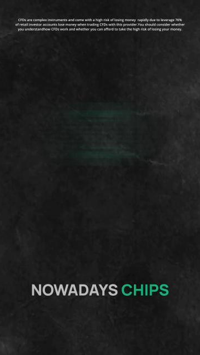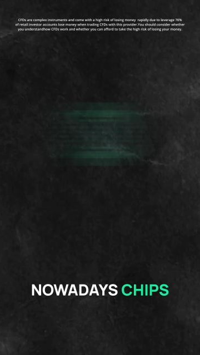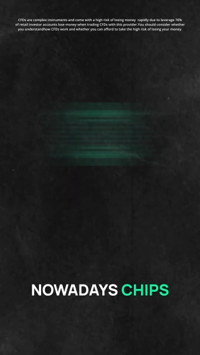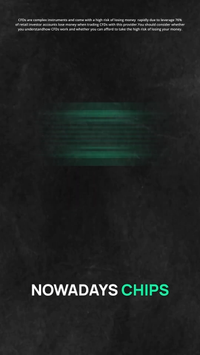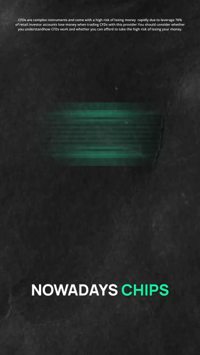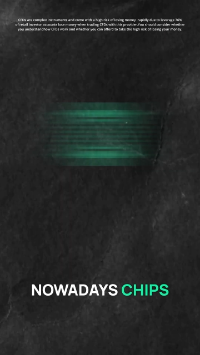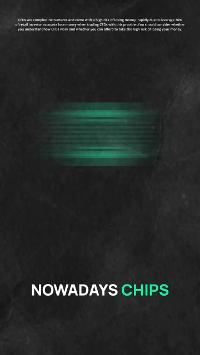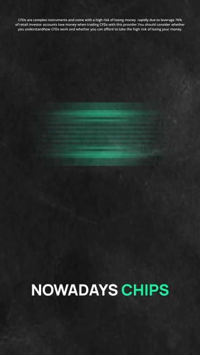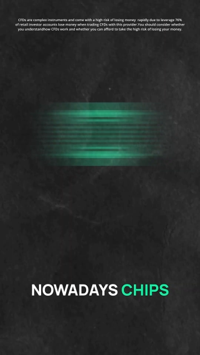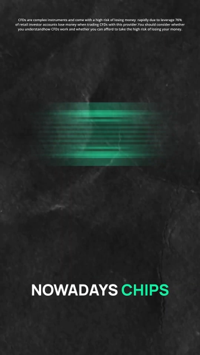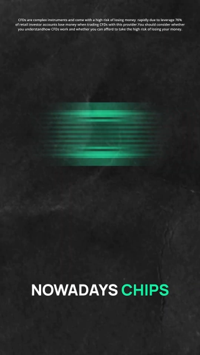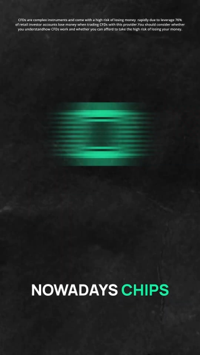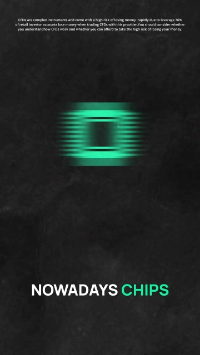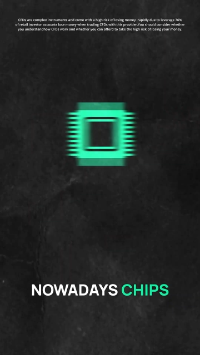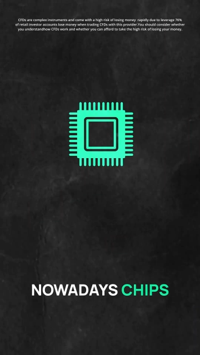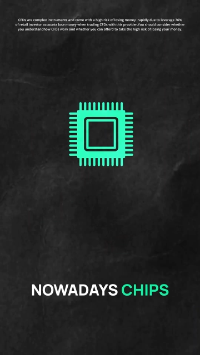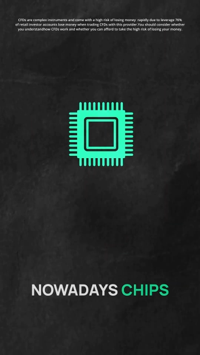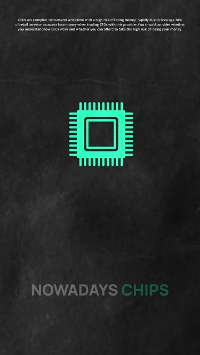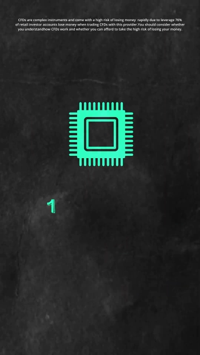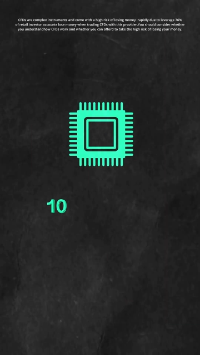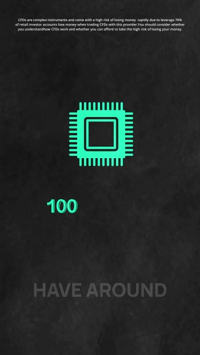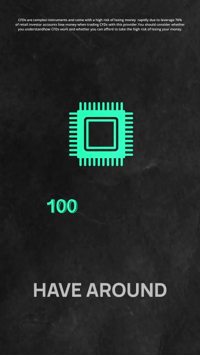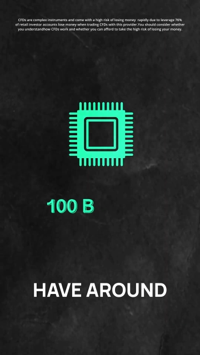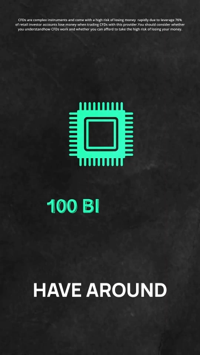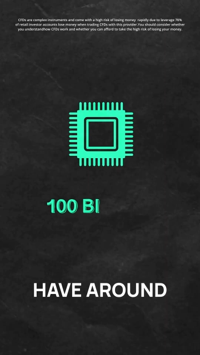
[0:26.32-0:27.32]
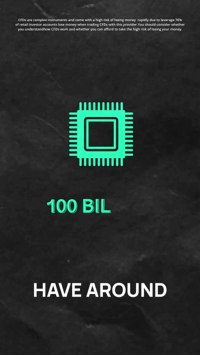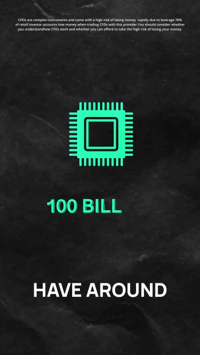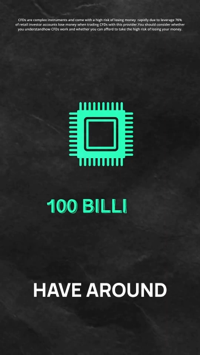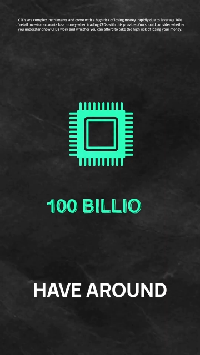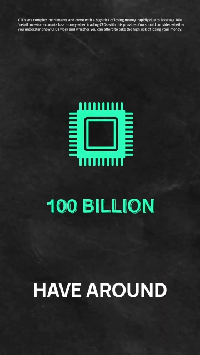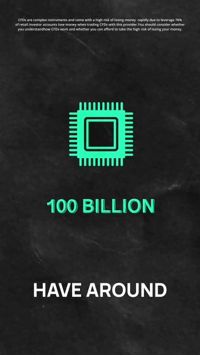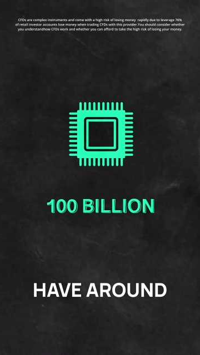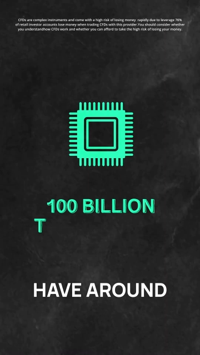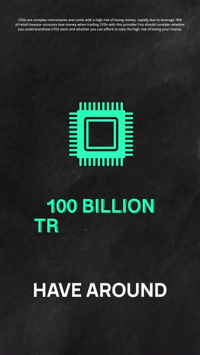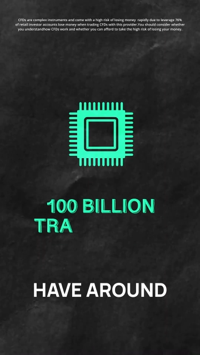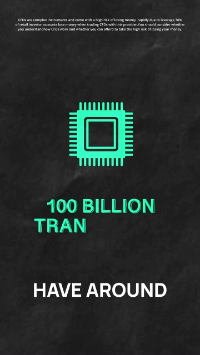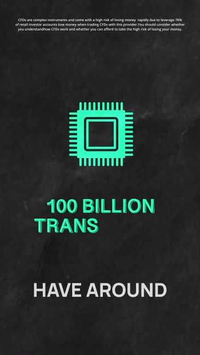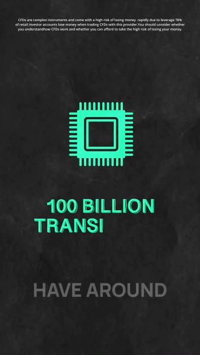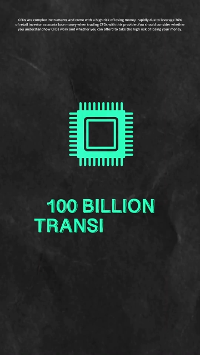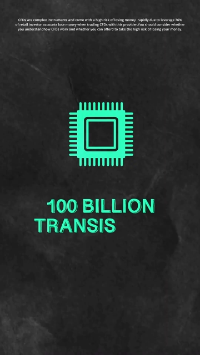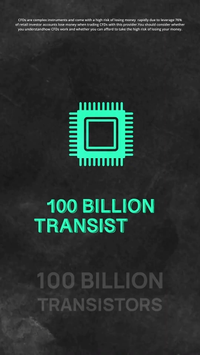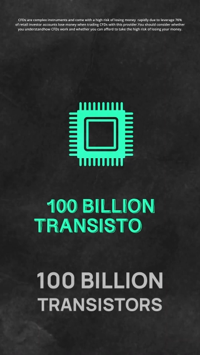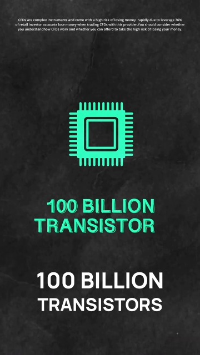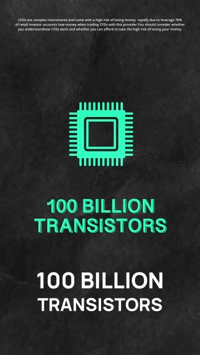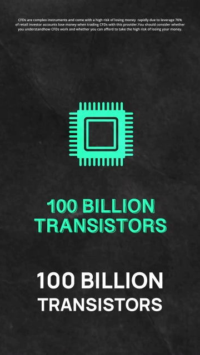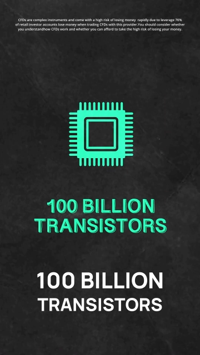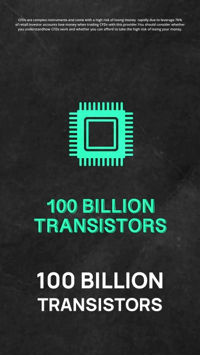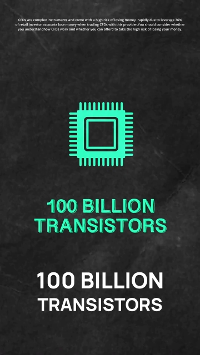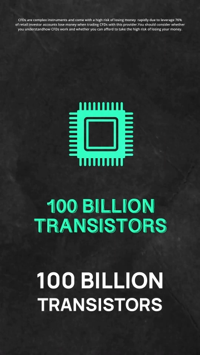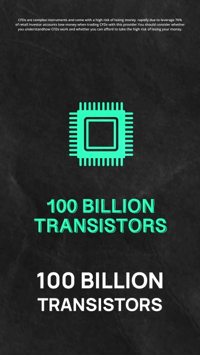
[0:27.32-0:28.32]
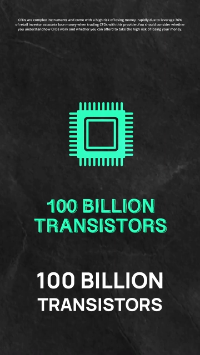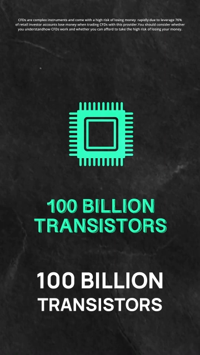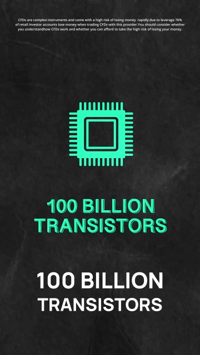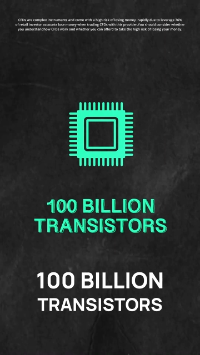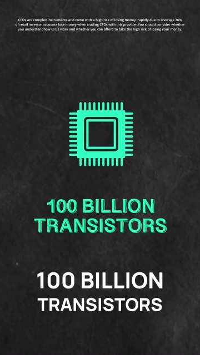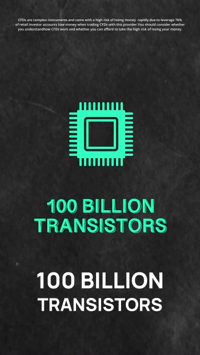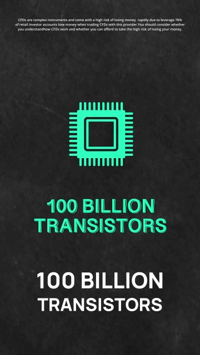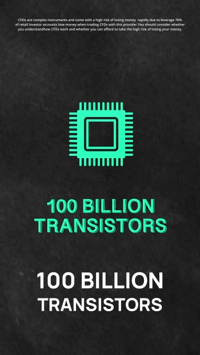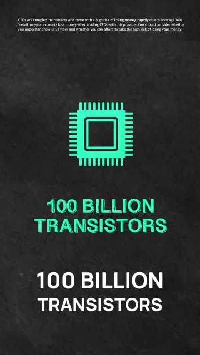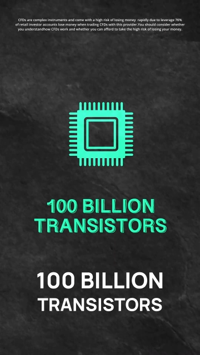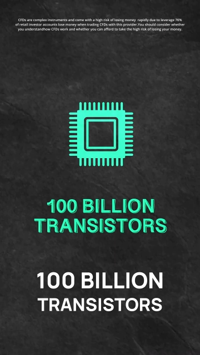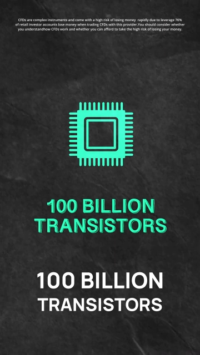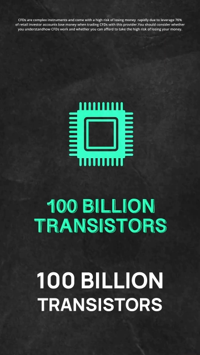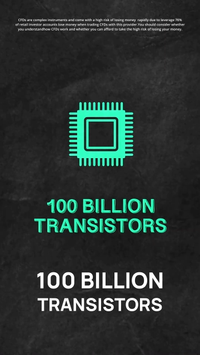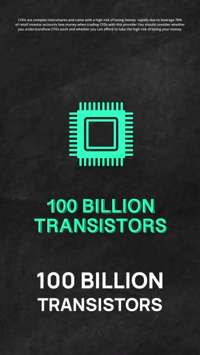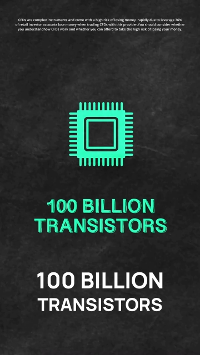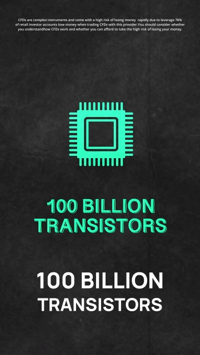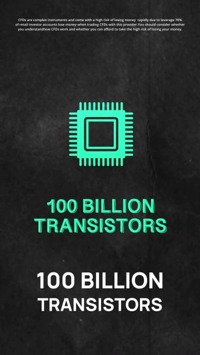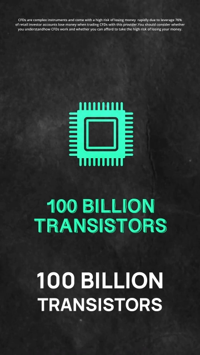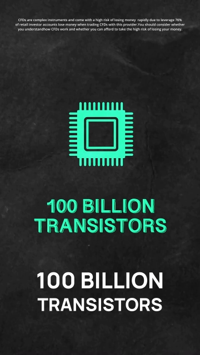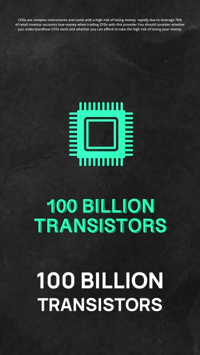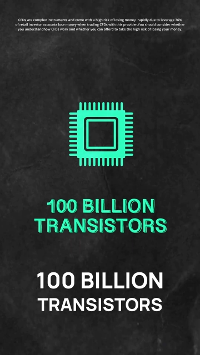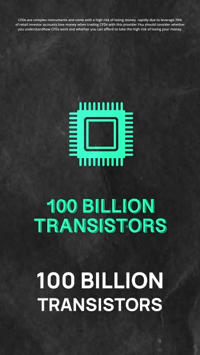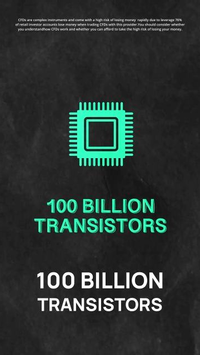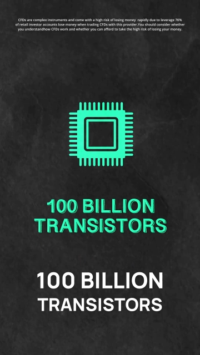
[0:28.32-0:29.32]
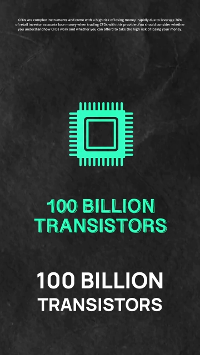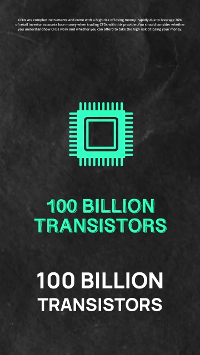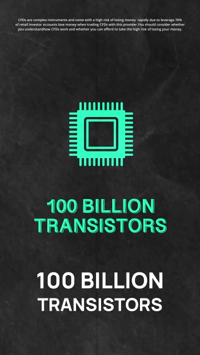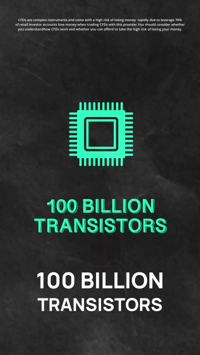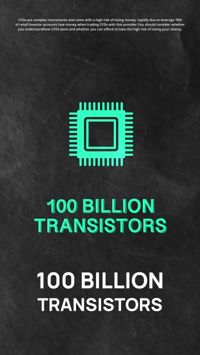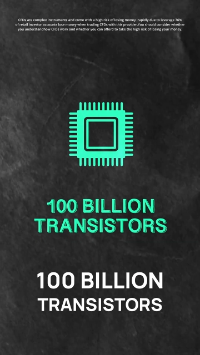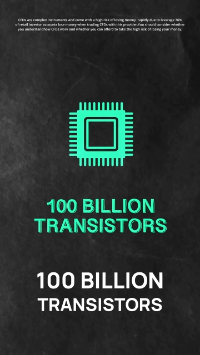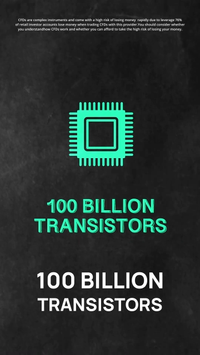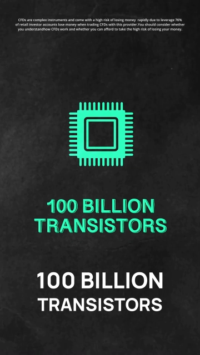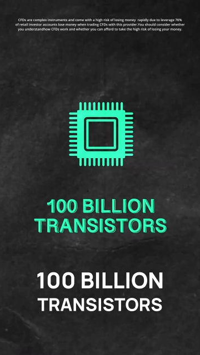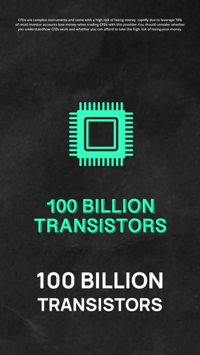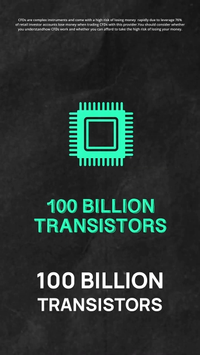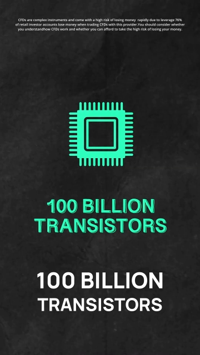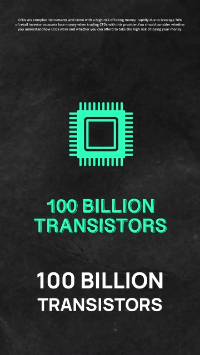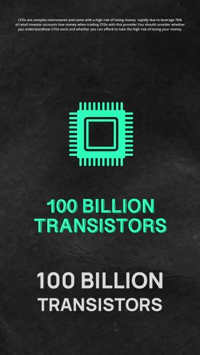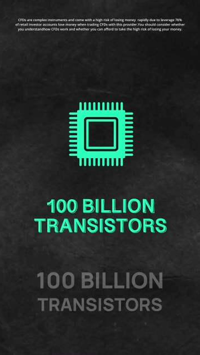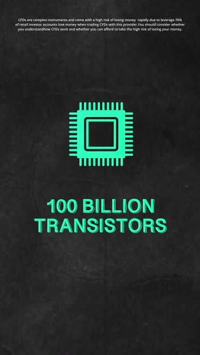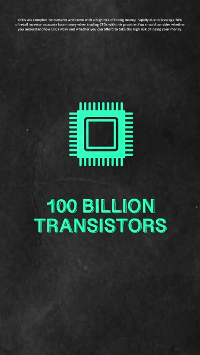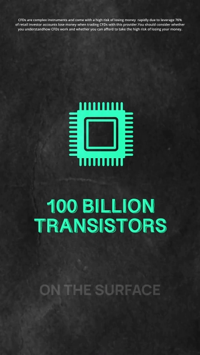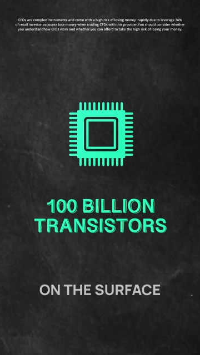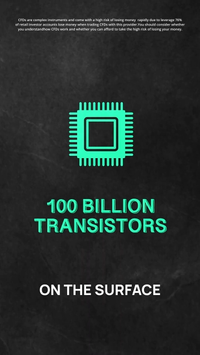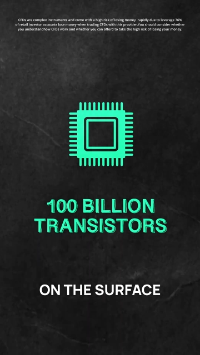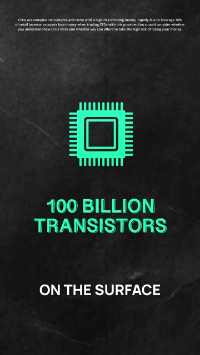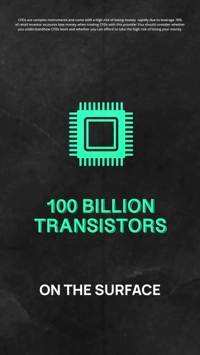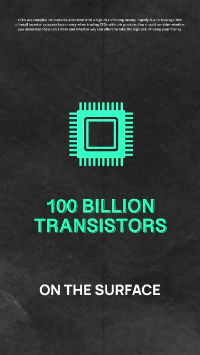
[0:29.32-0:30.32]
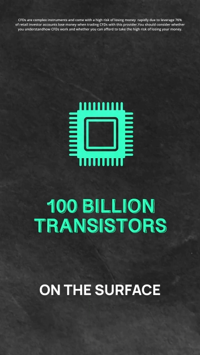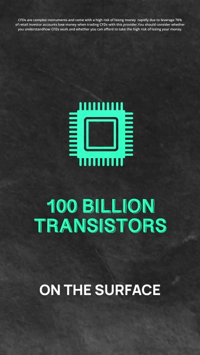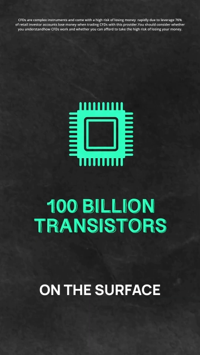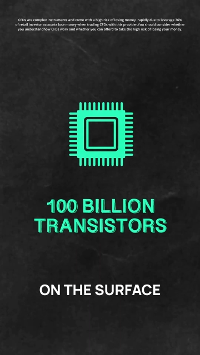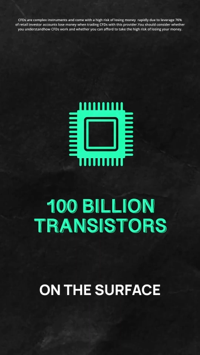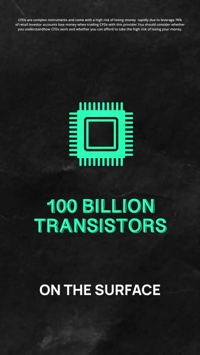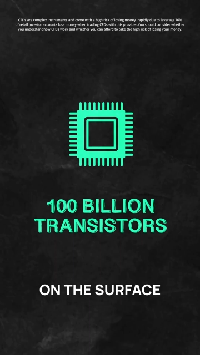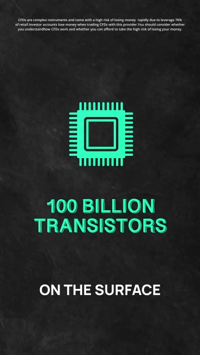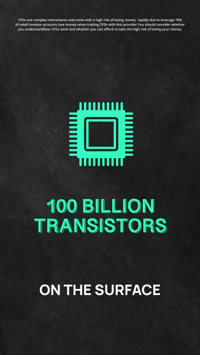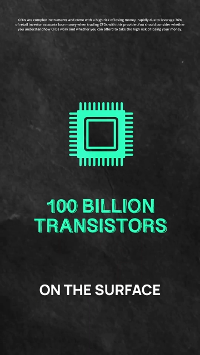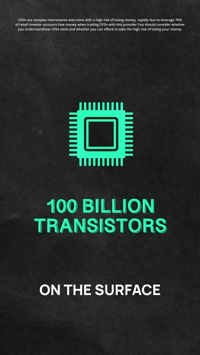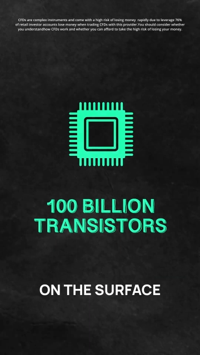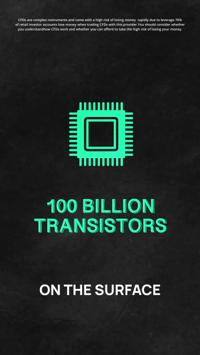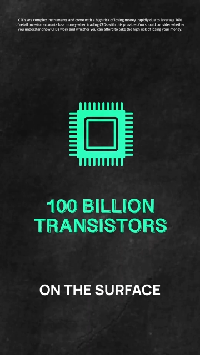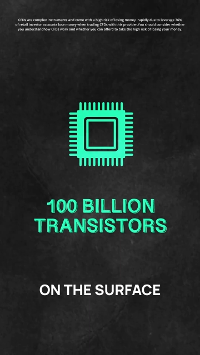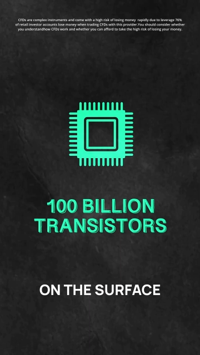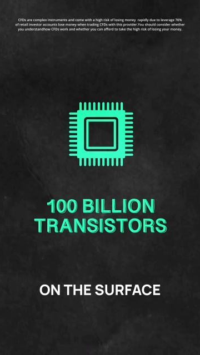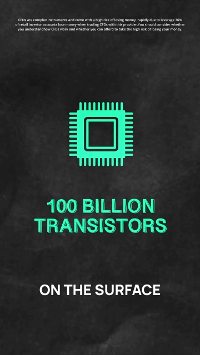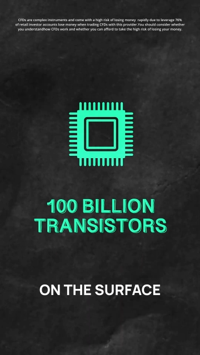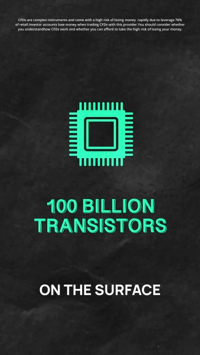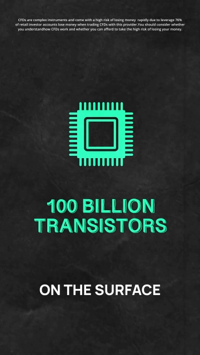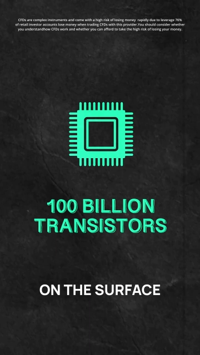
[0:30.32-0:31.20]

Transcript: No face is visible, so there are no lips to read.